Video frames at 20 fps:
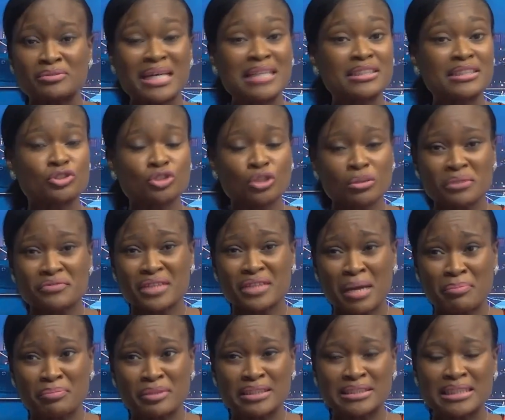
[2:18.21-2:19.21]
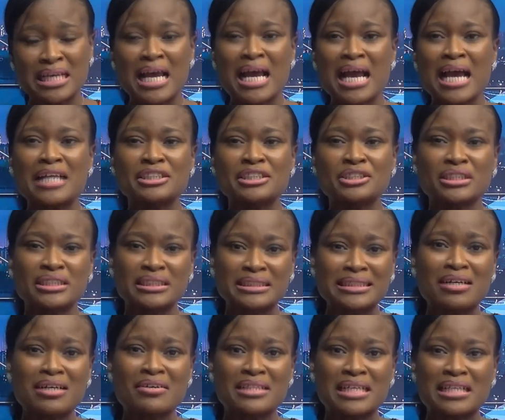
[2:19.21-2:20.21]
We had a tour of that place, and you can
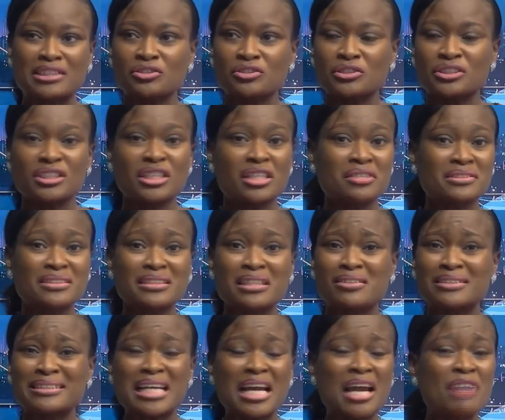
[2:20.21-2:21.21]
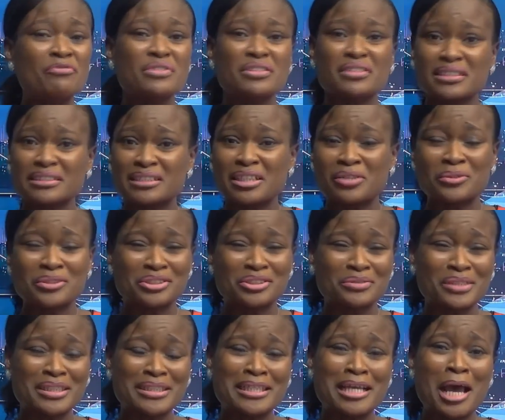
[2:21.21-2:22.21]
tell that, you know, the carousels, everything there was
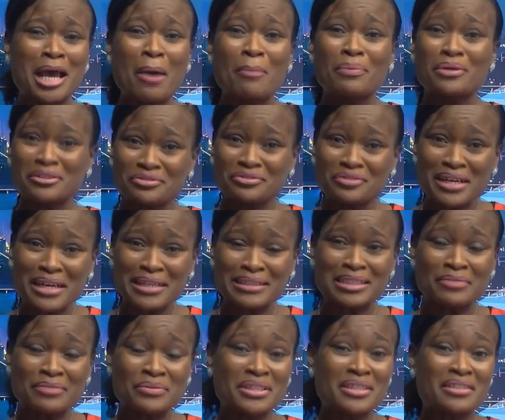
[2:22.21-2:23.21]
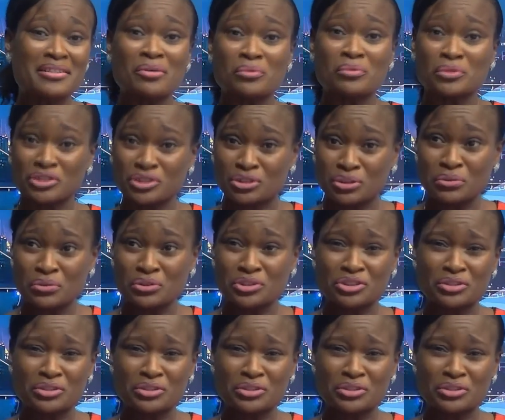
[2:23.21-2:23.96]
really perfect, everything there was good.